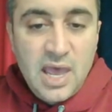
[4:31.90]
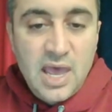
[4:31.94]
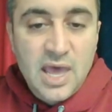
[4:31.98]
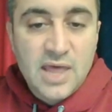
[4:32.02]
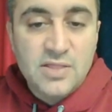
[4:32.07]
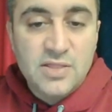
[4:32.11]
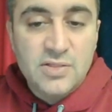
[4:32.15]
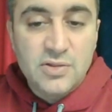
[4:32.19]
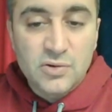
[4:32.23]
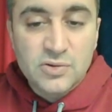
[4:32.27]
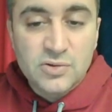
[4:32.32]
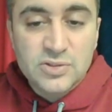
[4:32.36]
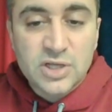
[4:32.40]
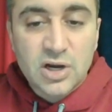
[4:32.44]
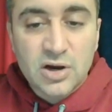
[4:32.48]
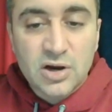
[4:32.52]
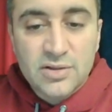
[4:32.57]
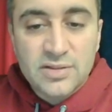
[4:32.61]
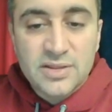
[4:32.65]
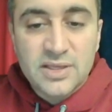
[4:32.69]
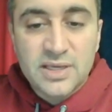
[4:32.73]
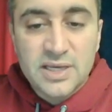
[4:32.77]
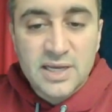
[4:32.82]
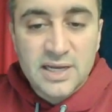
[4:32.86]
And those
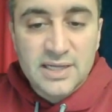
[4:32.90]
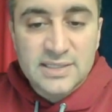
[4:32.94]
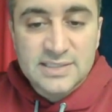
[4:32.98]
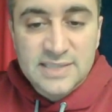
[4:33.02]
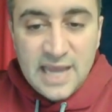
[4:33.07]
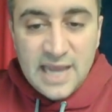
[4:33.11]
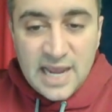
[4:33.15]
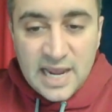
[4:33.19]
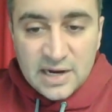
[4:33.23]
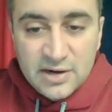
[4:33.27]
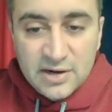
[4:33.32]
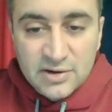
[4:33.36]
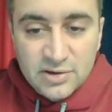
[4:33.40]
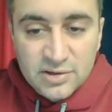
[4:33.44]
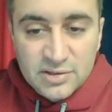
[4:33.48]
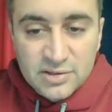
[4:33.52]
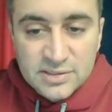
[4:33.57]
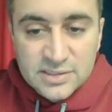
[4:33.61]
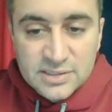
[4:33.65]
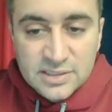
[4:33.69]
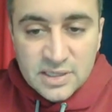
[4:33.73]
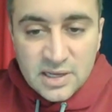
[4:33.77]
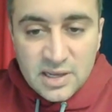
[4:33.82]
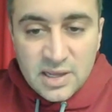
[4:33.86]
are the
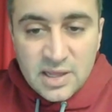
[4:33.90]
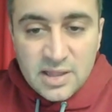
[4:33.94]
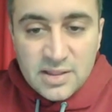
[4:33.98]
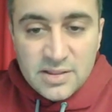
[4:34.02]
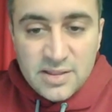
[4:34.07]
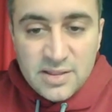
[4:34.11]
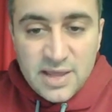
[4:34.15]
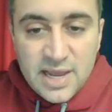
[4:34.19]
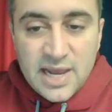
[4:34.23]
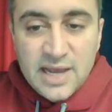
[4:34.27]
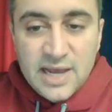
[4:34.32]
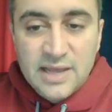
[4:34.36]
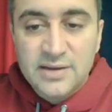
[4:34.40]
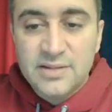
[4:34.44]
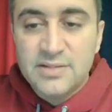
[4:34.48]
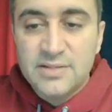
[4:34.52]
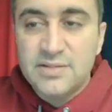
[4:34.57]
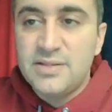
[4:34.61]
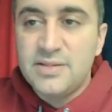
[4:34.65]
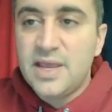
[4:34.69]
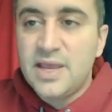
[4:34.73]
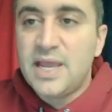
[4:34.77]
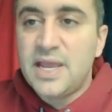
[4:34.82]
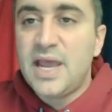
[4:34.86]
attackers that
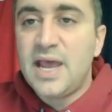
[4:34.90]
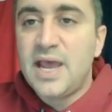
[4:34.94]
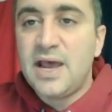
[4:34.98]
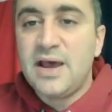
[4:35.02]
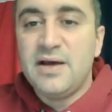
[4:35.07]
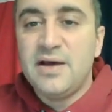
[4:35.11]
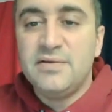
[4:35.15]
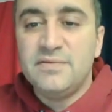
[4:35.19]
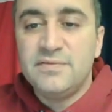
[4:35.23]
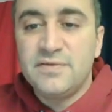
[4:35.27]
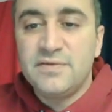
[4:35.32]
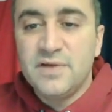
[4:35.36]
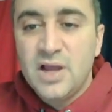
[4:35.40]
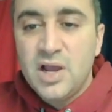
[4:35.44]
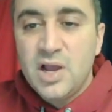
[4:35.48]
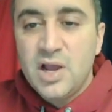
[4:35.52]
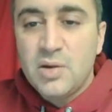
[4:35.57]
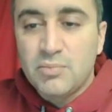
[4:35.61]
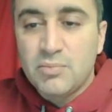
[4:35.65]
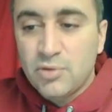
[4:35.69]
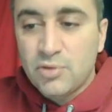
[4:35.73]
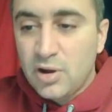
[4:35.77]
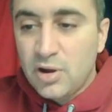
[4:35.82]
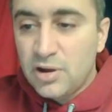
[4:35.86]
they have
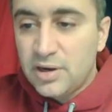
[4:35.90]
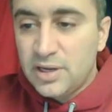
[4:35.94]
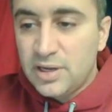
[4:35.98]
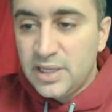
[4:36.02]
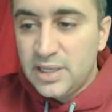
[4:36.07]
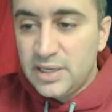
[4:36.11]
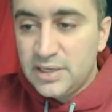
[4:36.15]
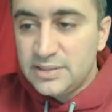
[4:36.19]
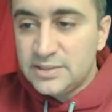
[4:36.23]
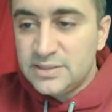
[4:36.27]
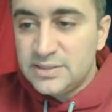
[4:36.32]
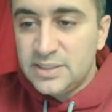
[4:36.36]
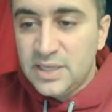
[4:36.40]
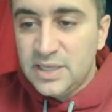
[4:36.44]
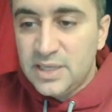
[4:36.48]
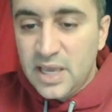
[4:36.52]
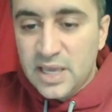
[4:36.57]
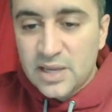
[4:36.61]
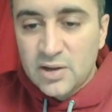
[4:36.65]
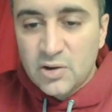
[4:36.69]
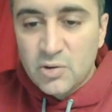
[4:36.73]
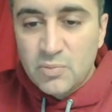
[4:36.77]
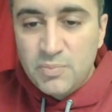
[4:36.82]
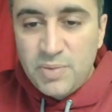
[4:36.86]
brought in.
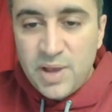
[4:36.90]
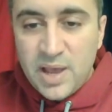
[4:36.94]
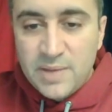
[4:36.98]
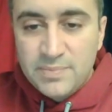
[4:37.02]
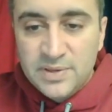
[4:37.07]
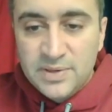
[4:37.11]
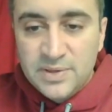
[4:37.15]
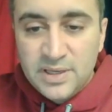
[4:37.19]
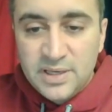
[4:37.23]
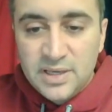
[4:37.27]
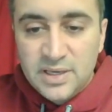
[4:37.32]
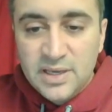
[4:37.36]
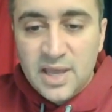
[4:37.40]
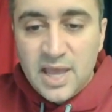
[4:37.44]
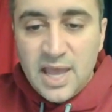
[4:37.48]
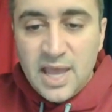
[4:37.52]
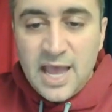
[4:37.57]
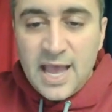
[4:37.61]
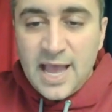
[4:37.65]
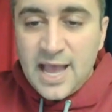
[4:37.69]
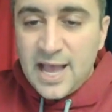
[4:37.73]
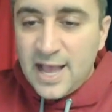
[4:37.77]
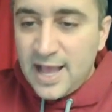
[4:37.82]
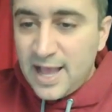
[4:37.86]
Diego Pepi,
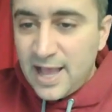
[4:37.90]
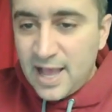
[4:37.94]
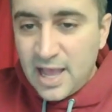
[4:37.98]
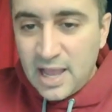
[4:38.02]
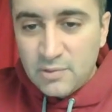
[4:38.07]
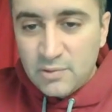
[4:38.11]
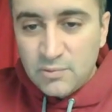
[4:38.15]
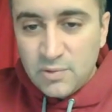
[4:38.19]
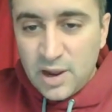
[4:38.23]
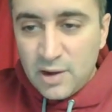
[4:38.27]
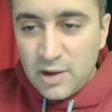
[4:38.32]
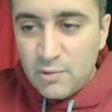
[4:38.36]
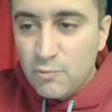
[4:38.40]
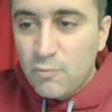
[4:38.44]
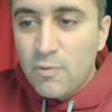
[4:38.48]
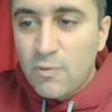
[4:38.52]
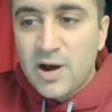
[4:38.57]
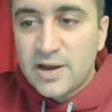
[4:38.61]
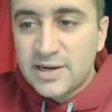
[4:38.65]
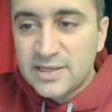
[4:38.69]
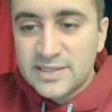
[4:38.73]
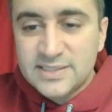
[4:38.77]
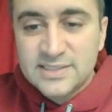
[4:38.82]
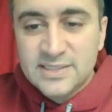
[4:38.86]
I
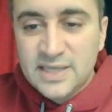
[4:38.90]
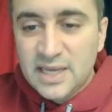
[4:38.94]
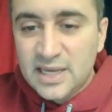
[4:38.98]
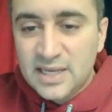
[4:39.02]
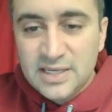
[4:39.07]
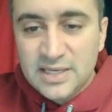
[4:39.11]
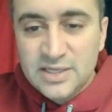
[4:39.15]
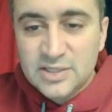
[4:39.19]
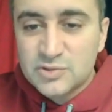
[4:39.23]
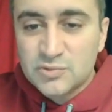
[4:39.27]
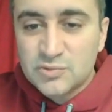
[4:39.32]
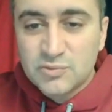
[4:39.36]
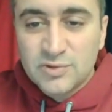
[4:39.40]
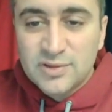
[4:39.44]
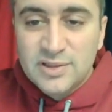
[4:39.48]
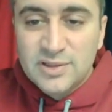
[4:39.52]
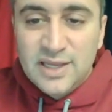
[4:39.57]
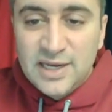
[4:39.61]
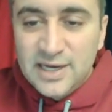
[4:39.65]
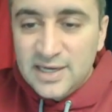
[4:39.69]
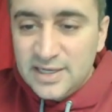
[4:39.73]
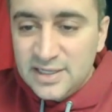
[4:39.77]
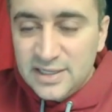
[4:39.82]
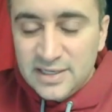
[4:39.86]
want to say he's
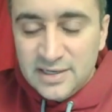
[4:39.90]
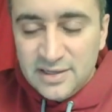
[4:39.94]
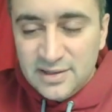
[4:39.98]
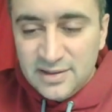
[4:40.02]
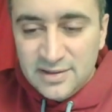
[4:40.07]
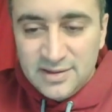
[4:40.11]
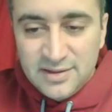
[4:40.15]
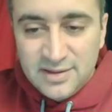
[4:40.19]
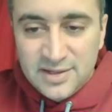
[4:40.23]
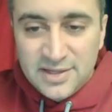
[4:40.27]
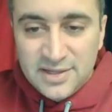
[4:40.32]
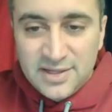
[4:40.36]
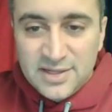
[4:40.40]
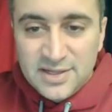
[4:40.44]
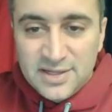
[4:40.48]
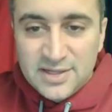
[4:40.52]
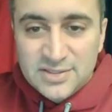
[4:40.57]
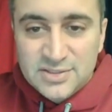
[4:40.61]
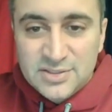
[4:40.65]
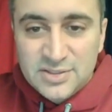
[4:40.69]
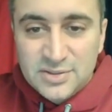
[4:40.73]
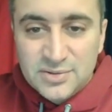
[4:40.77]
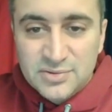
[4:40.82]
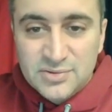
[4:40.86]
related
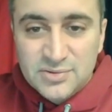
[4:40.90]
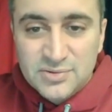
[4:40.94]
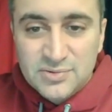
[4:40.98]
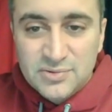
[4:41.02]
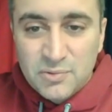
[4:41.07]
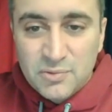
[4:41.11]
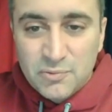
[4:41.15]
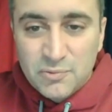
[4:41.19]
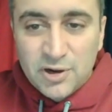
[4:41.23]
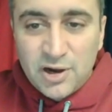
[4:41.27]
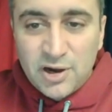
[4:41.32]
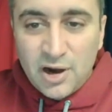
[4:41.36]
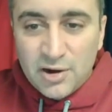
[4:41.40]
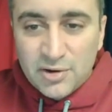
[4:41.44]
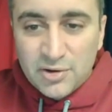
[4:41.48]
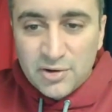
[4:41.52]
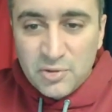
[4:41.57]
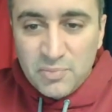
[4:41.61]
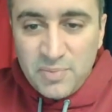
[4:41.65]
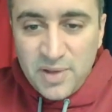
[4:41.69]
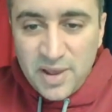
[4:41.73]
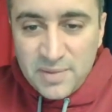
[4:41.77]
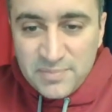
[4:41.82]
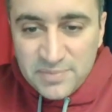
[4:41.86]
to
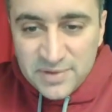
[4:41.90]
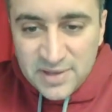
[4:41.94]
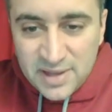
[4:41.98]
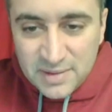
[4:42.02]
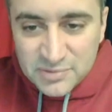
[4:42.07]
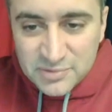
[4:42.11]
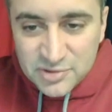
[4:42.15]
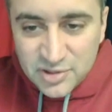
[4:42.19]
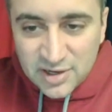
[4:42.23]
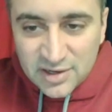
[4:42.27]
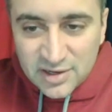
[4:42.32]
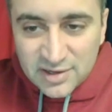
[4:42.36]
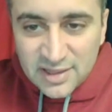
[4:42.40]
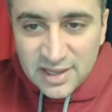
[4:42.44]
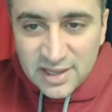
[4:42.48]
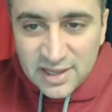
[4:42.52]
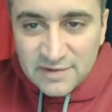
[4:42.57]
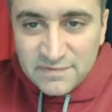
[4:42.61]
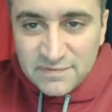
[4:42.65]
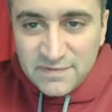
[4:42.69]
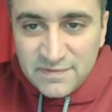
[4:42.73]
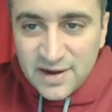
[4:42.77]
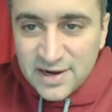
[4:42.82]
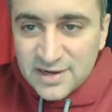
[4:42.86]
Ricardo Pepi. I'm trying
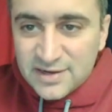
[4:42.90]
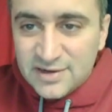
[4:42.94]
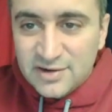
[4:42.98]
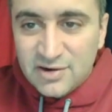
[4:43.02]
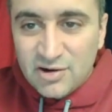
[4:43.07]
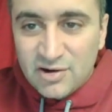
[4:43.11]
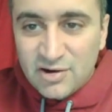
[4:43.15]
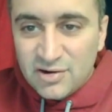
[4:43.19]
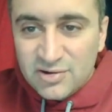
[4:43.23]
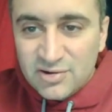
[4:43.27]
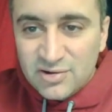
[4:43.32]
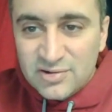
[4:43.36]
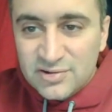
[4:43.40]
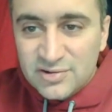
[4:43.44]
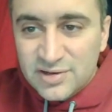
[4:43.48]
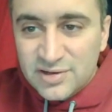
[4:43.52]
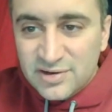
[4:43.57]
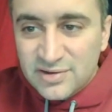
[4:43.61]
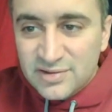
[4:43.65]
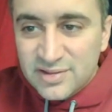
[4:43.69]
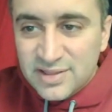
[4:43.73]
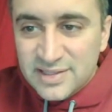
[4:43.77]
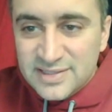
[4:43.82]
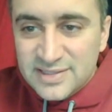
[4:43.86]
to find an article
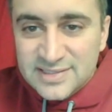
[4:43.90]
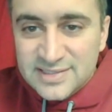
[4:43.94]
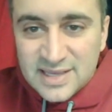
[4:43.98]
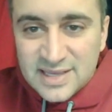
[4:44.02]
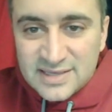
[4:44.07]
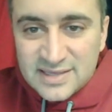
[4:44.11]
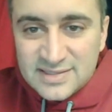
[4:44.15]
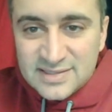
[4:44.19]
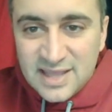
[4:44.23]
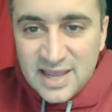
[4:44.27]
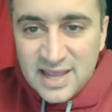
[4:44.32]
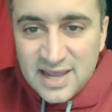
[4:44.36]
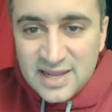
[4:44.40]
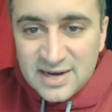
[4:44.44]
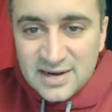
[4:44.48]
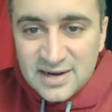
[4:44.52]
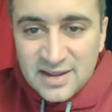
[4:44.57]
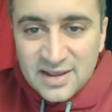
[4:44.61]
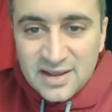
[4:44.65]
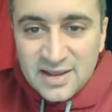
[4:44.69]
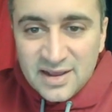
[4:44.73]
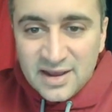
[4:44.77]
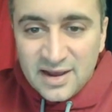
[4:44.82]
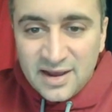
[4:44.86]
here that says that
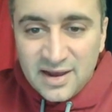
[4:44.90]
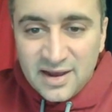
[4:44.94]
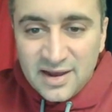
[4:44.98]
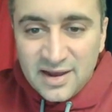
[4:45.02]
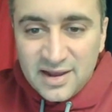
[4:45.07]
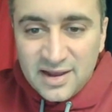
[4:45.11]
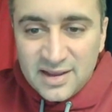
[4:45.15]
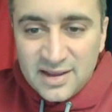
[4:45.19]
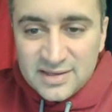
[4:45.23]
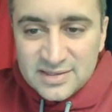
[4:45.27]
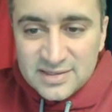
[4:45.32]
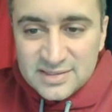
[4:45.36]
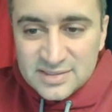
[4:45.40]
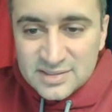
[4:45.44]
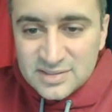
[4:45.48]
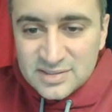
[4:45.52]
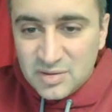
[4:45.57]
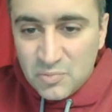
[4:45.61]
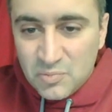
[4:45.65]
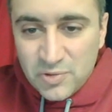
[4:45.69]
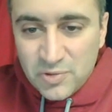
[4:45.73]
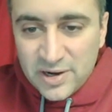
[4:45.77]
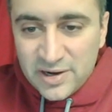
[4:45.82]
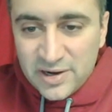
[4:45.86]

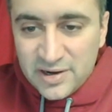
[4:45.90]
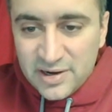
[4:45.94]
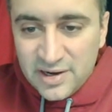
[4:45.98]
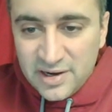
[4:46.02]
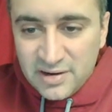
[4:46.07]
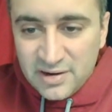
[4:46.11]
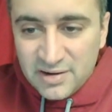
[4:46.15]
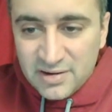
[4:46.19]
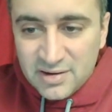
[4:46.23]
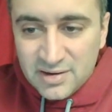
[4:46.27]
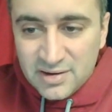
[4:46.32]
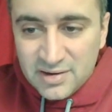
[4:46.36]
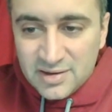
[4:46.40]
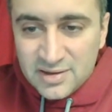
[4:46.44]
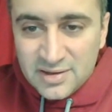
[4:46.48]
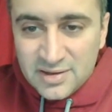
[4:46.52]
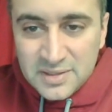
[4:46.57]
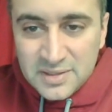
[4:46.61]
somewhere here.